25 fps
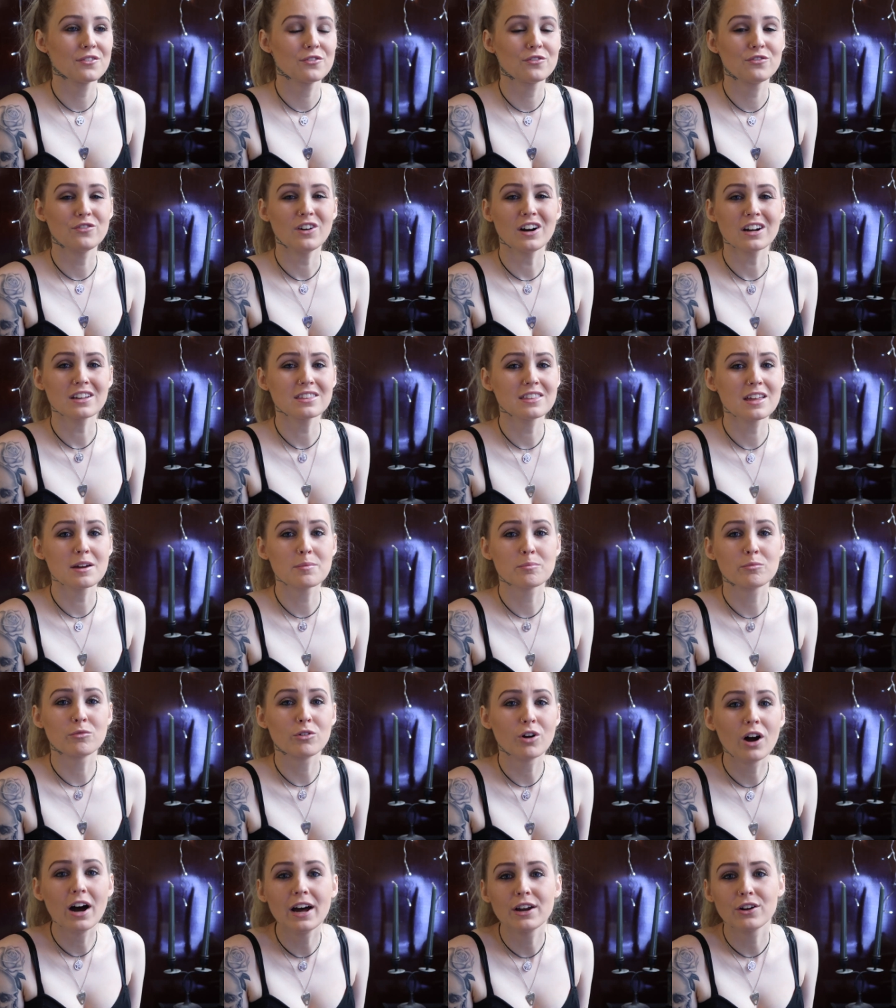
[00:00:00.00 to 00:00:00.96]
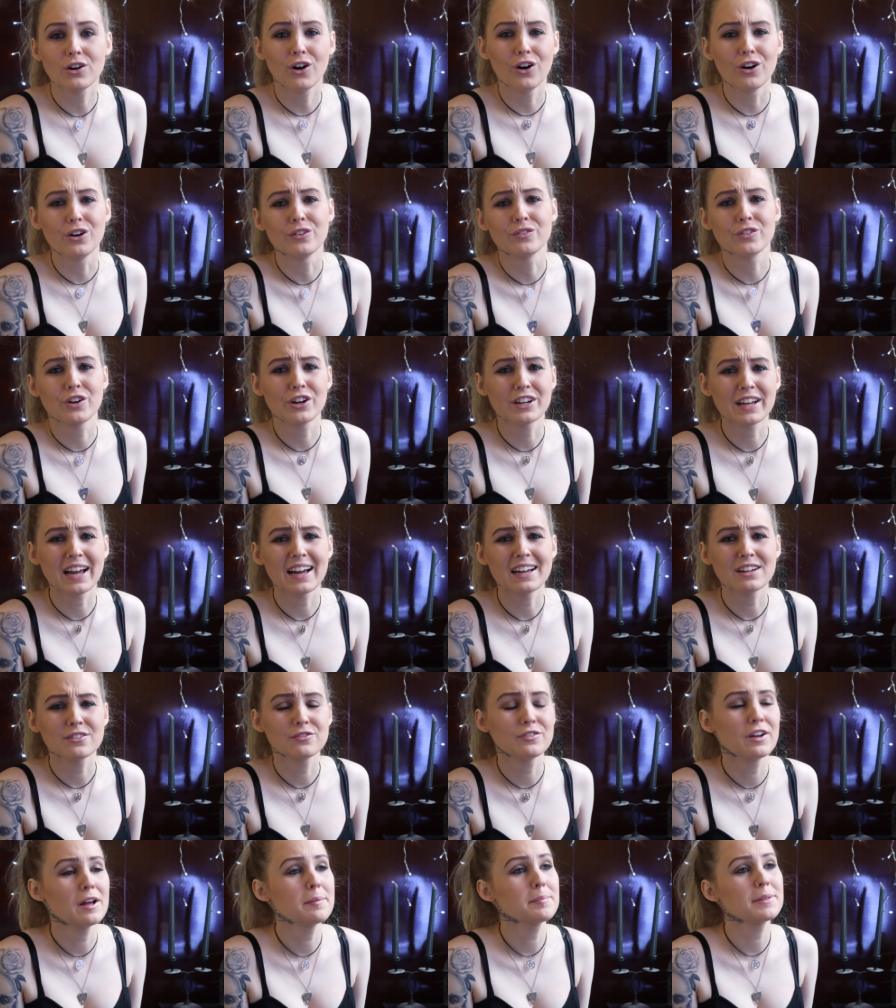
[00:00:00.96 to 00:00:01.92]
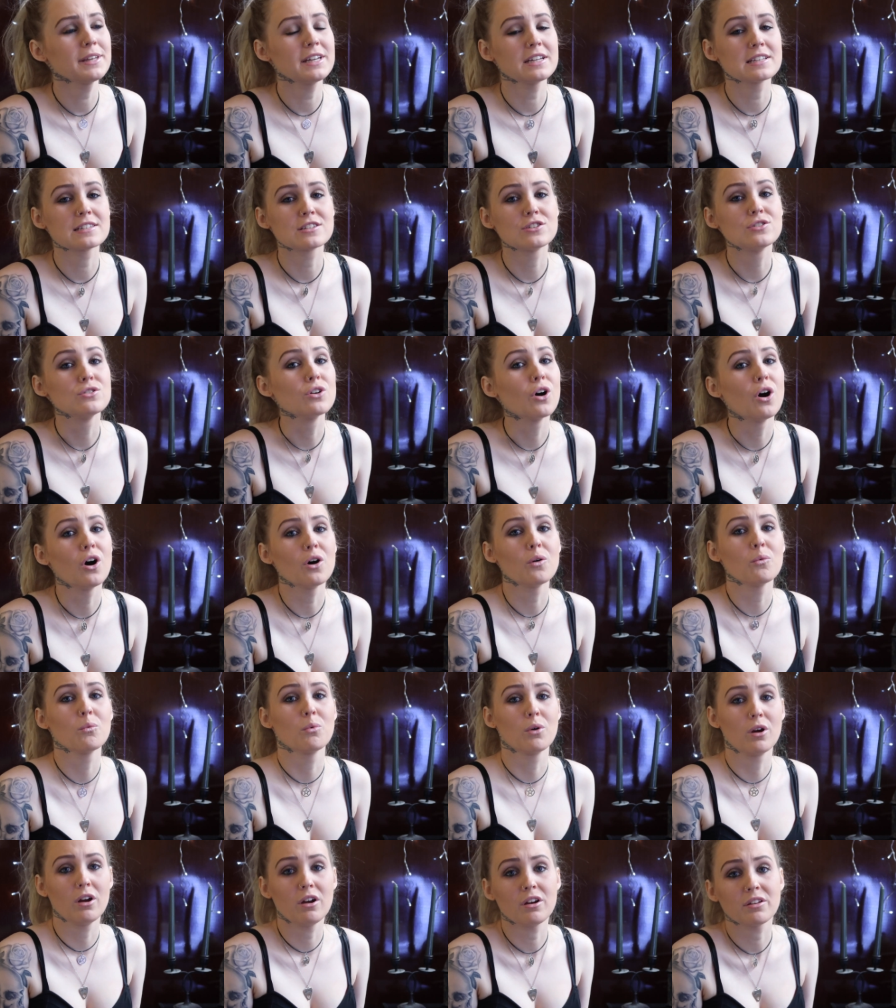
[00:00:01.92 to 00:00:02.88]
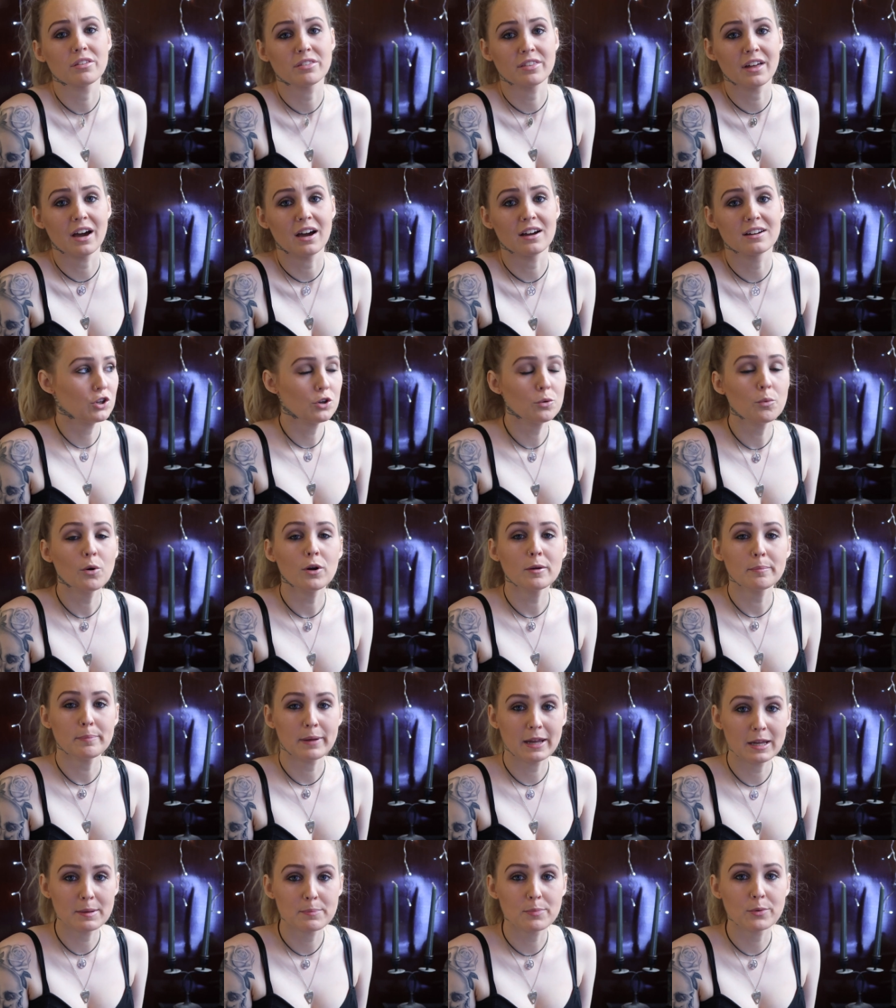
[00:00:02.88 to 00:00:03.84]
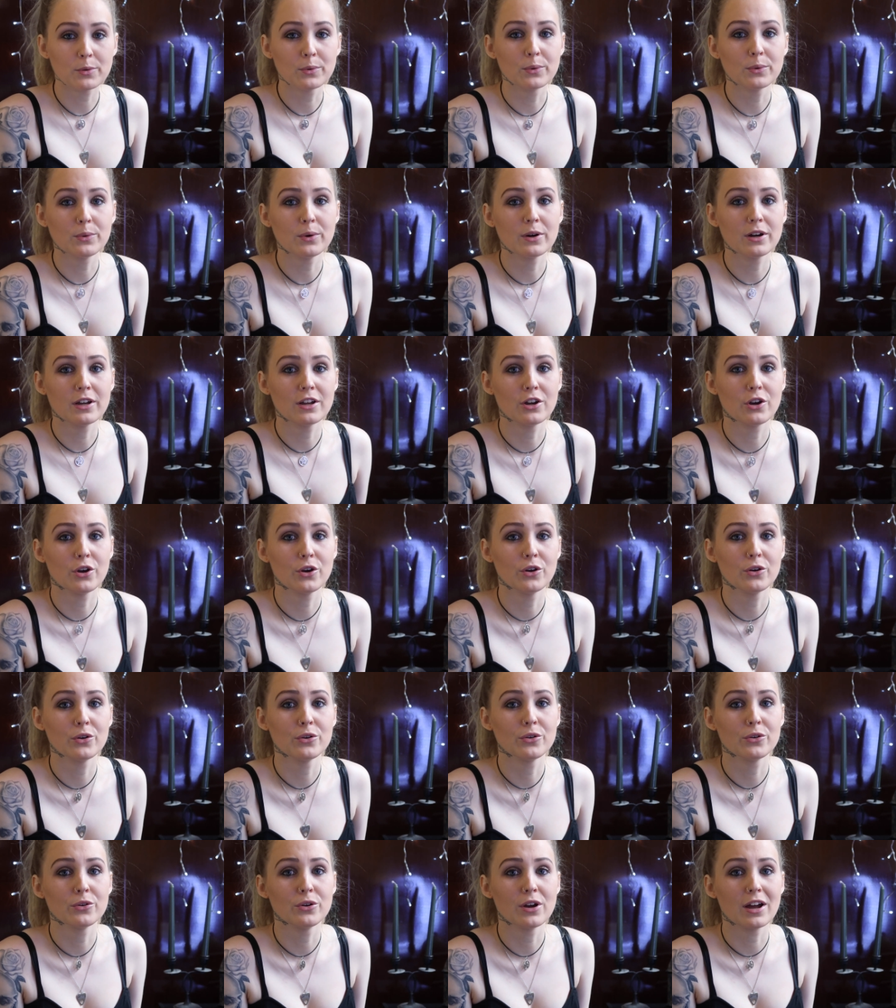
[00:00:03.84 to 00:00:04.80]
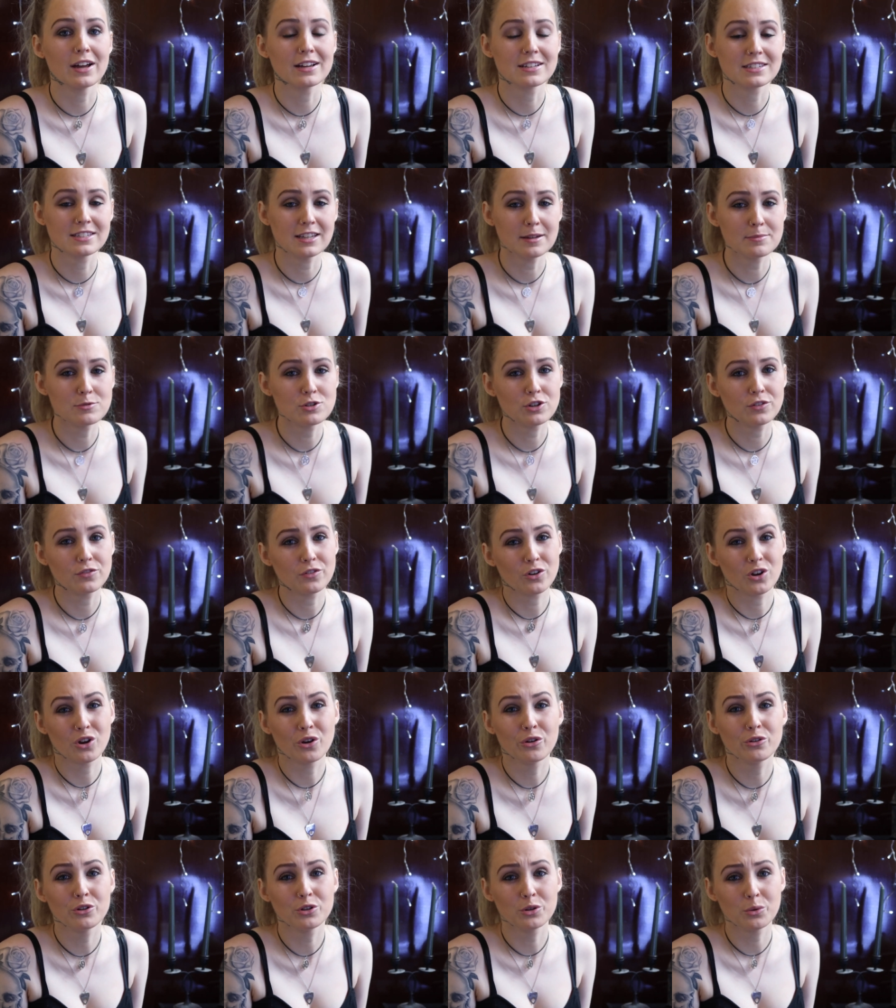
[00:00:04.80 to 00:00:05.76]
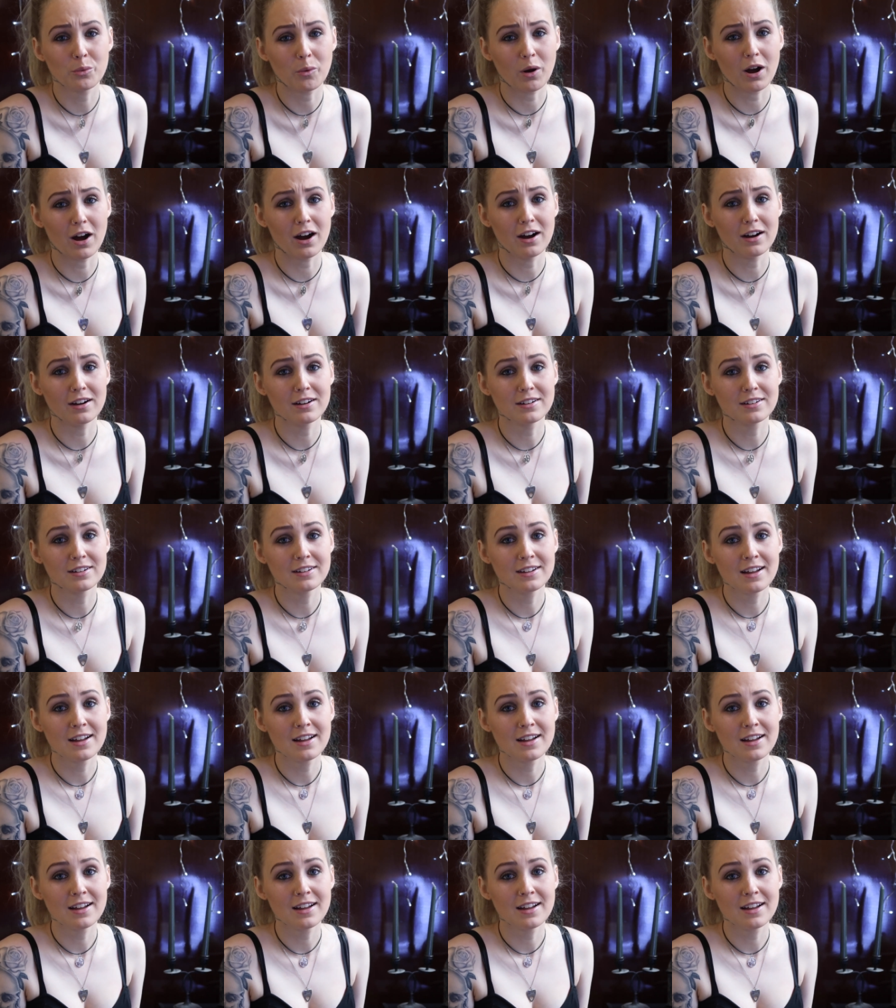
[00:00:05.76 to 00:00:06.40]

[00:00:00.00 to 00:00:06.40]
fuck them right off, okay? Family is not worth that. You want people who accept you for who you are.